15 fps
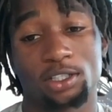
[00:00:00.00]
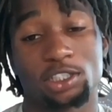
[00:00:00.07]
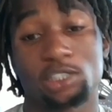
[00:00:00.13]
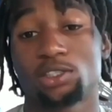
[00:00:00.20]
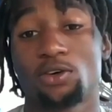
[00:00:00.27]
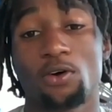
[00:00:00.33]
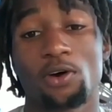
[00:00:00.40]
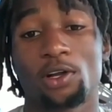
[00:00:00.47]

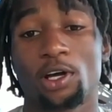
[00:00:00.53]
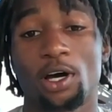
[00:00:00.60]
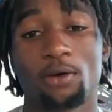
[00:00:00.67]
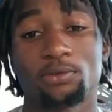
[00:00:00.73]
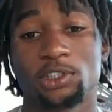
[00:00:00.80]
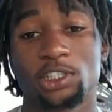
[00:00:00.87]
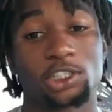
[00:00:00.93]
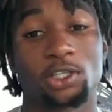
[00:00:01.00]
just going
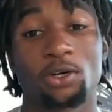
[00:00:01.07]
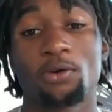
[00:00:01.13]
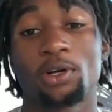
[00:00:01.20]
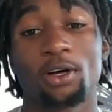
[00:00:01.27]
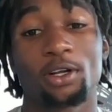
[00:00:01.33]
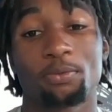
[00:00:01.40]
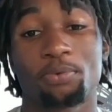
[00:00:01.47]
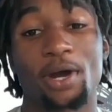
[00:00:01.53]
up, just
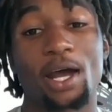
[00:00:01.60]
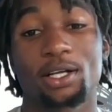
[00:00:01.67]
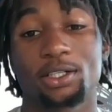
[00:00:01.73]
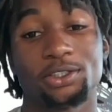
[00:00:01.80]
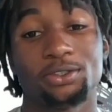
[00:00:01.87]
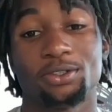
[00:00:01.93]
showing up to practice,